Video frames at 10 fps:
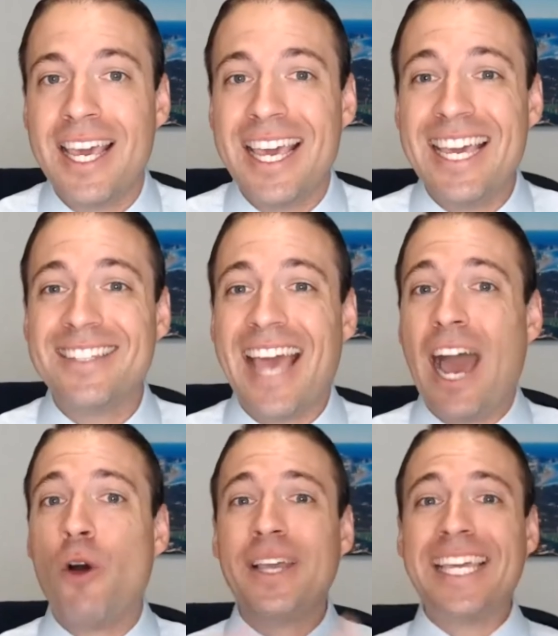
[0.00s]
is
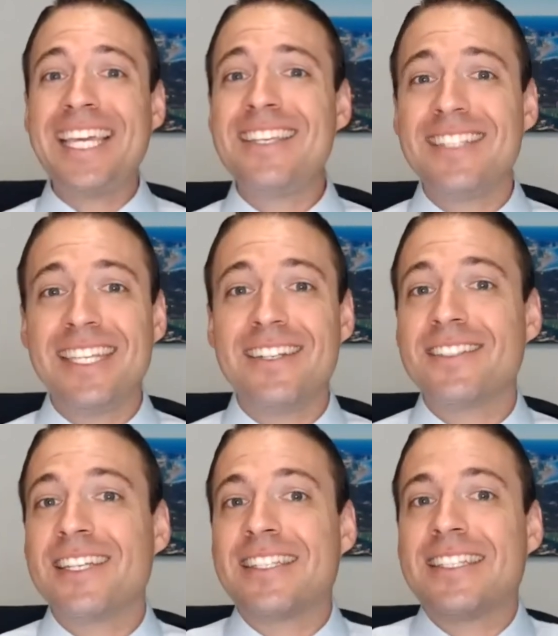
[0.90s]
how easy does
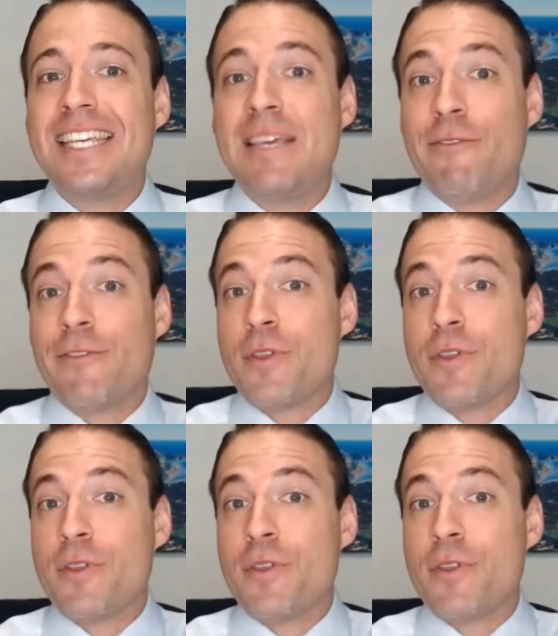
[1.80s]
it seem for